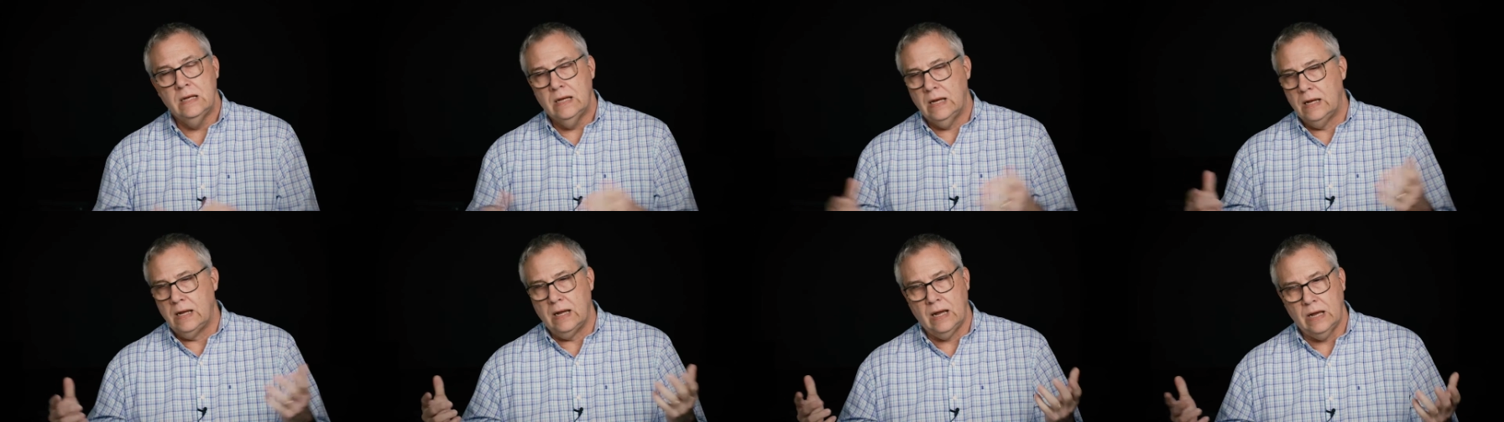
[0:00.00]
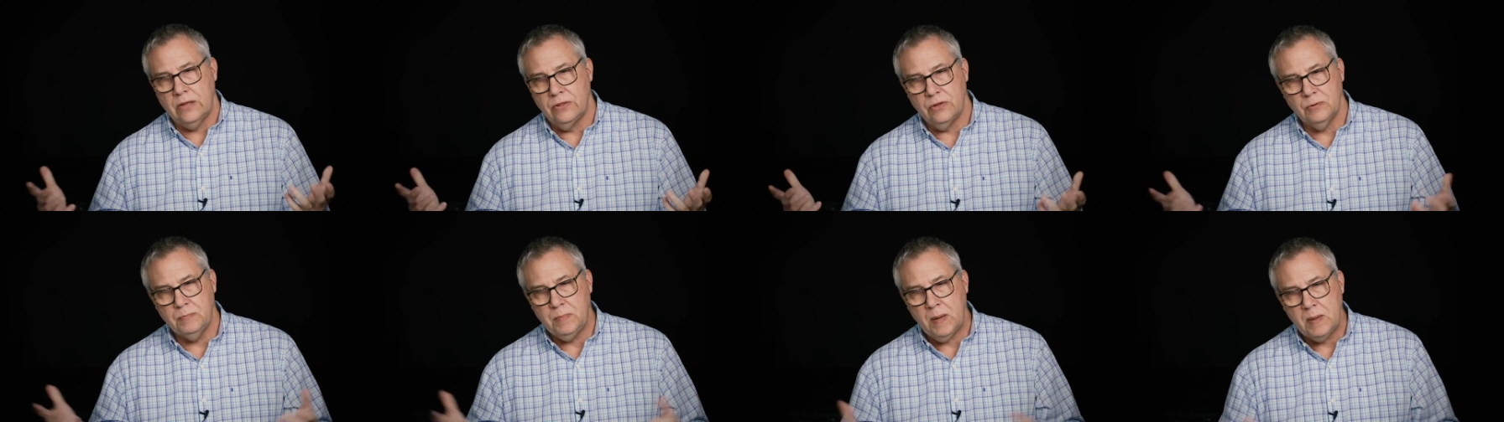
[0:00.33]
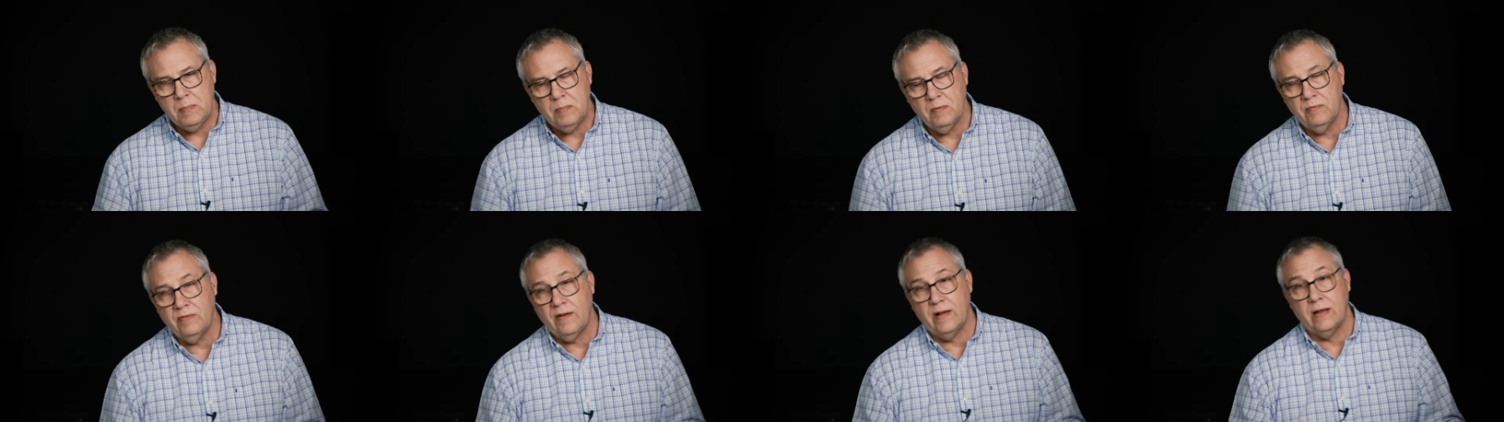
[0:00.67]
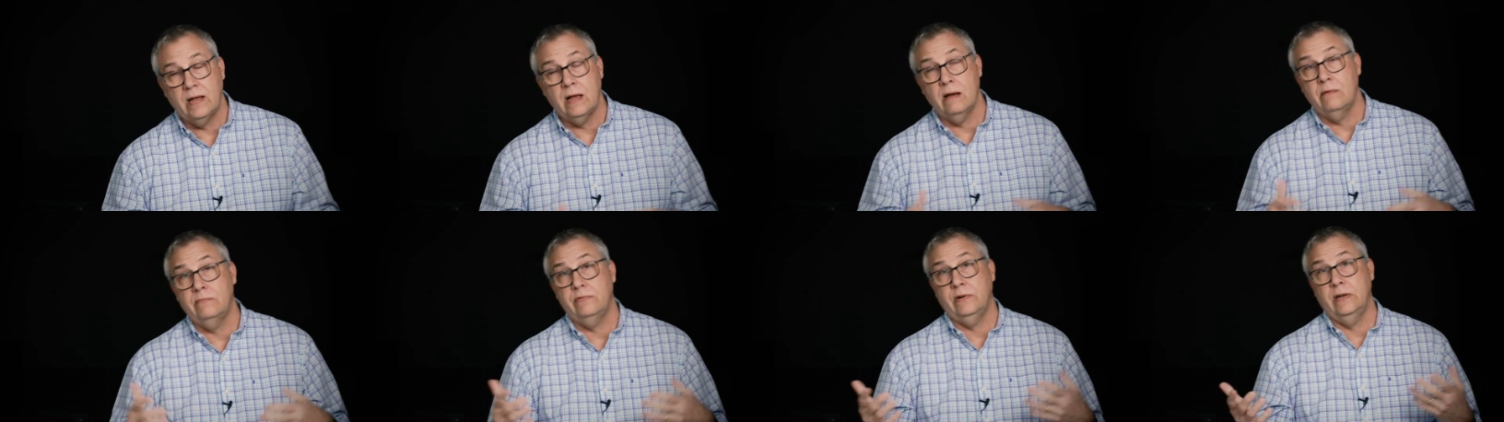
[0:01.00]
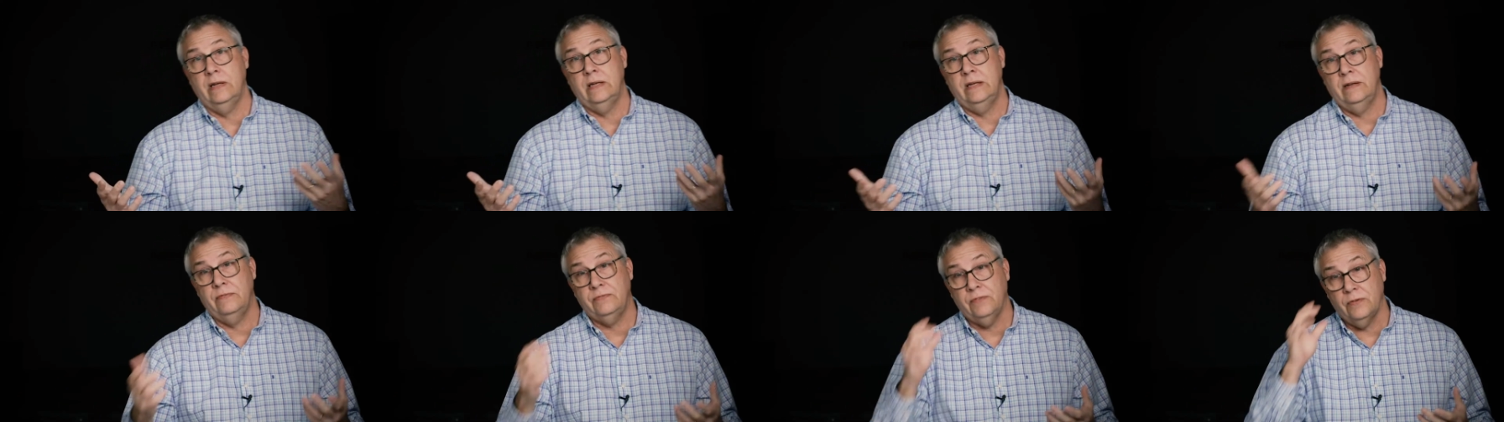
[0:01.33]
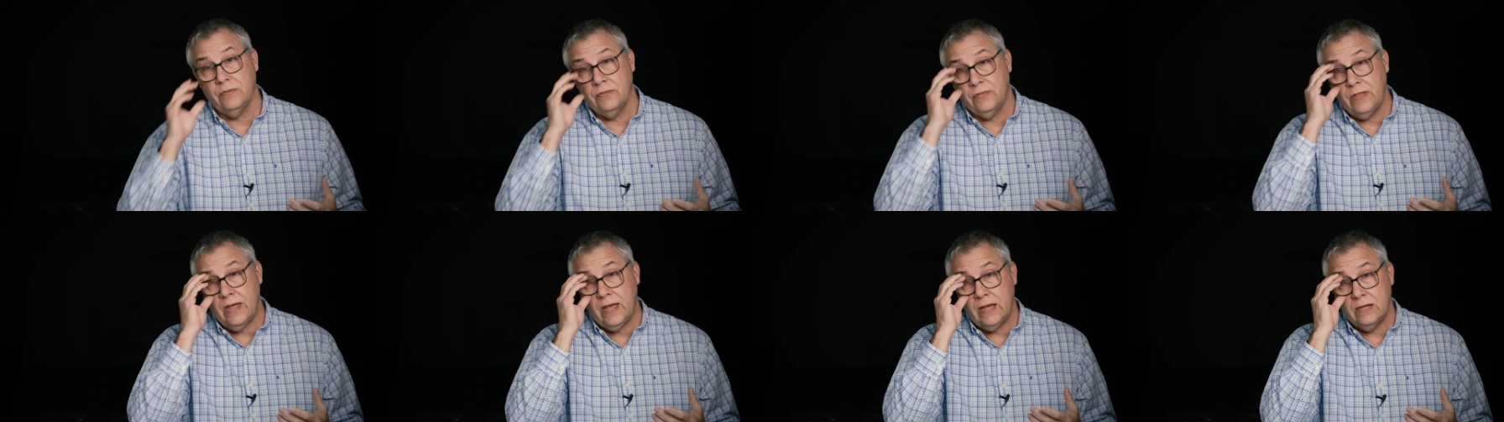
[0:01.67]
Uh, other people find comfort in
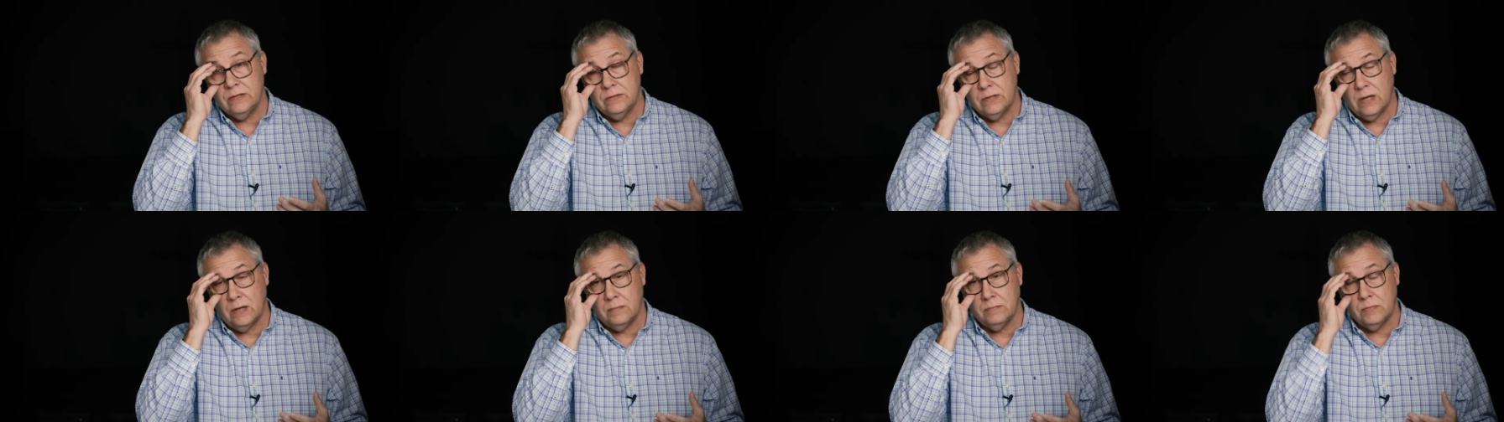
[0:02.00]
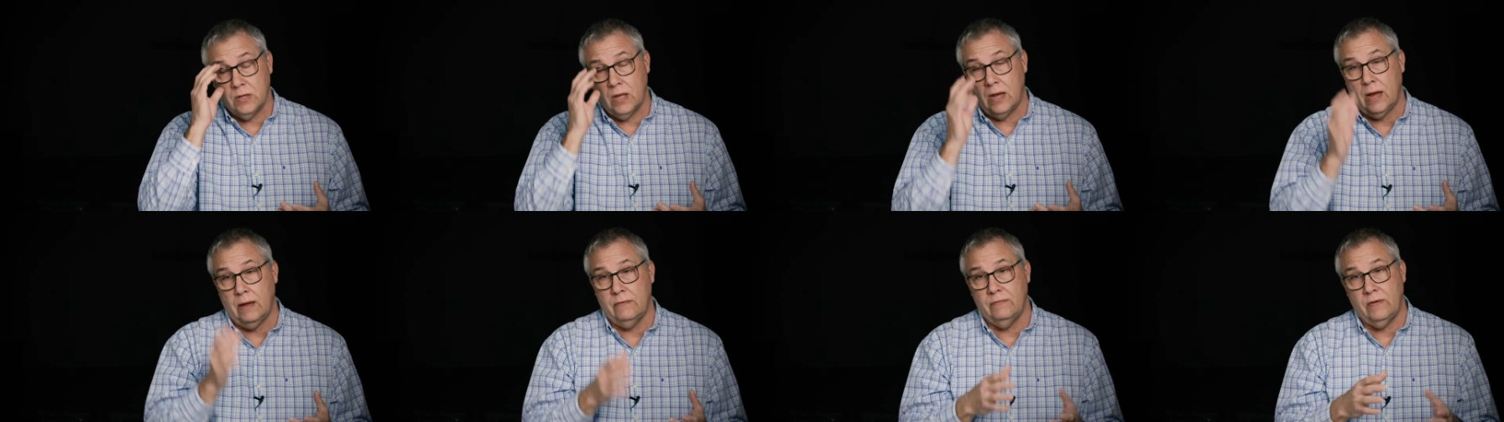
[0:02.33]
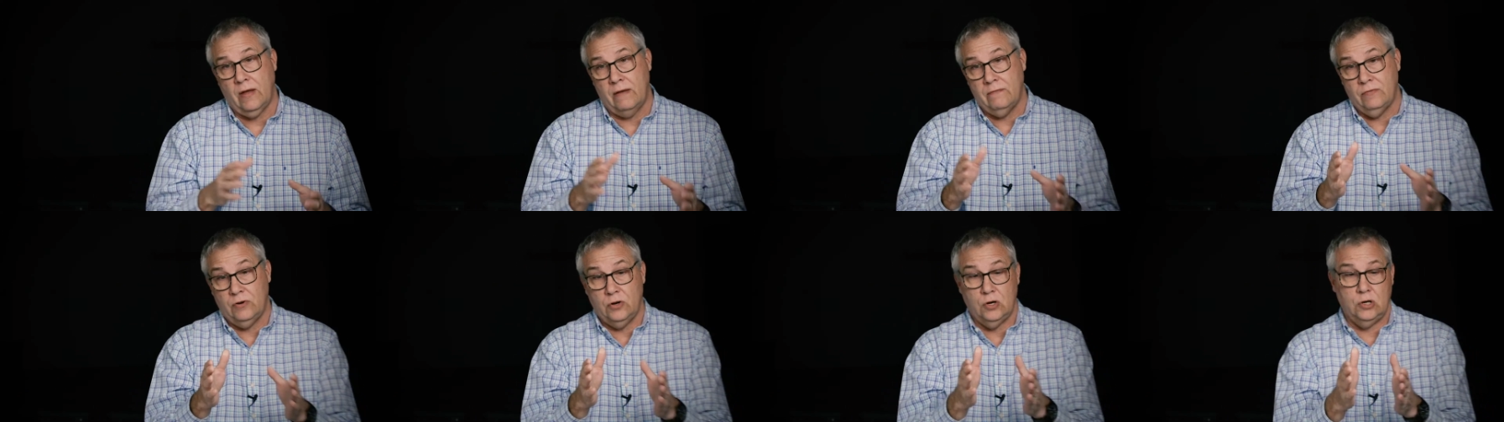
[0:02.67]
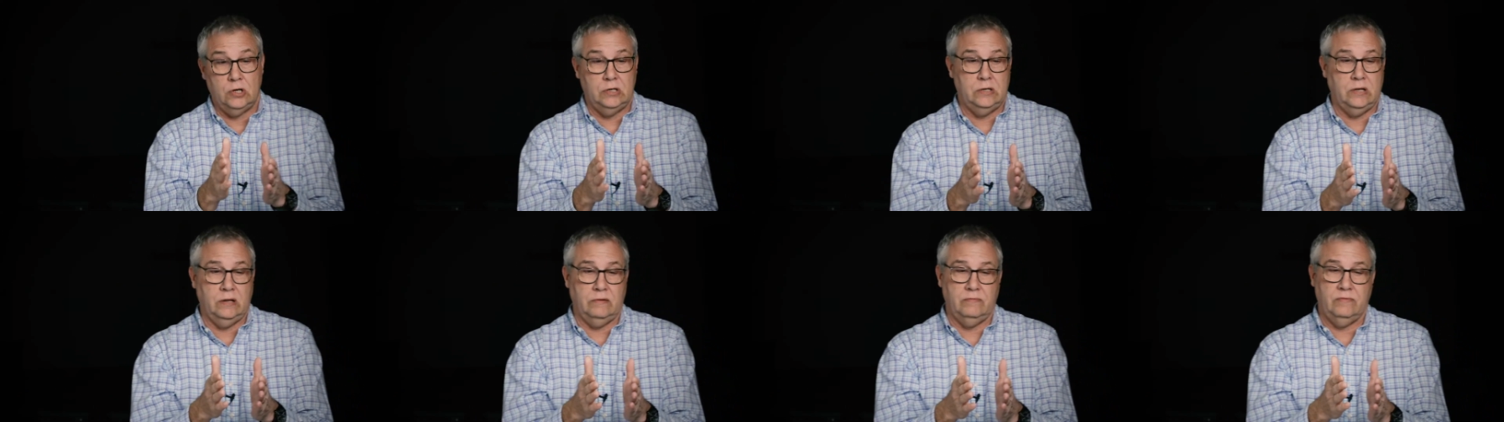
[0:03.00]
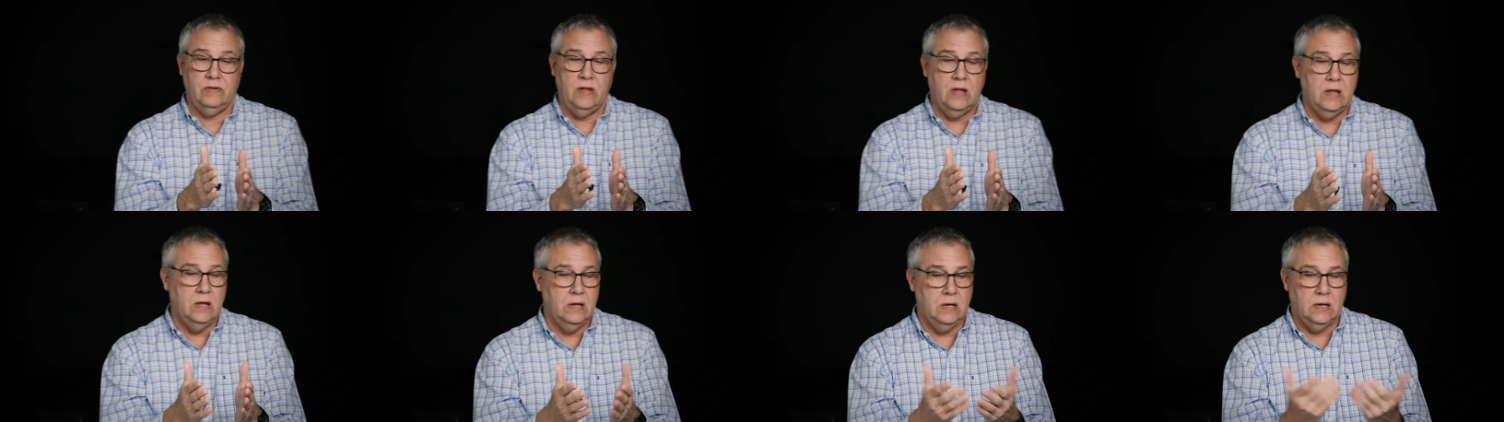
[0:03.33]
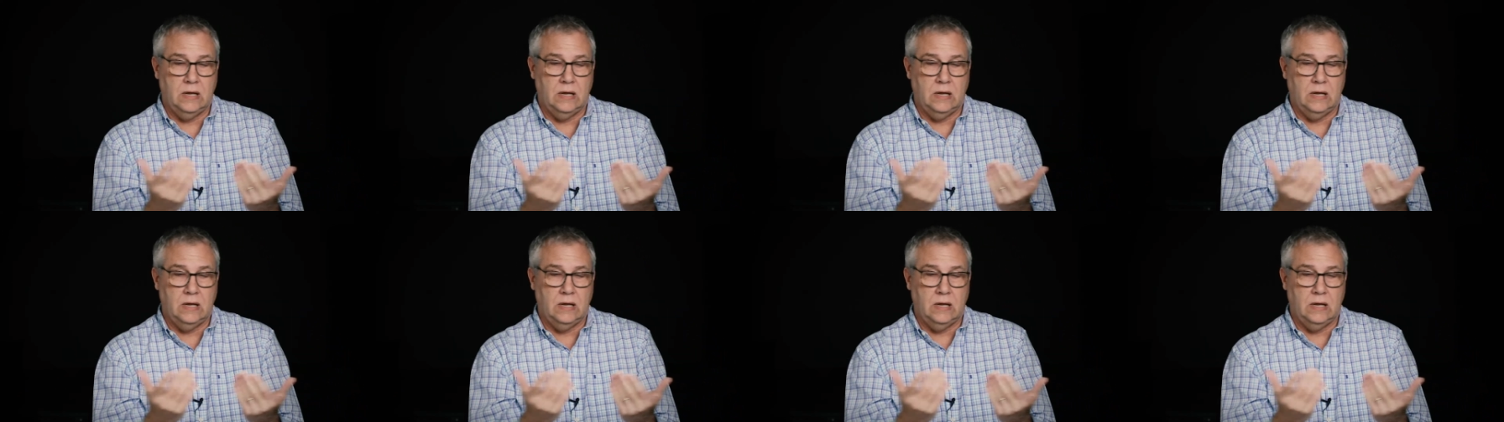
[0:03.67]
different things. Um, I've, I've heard of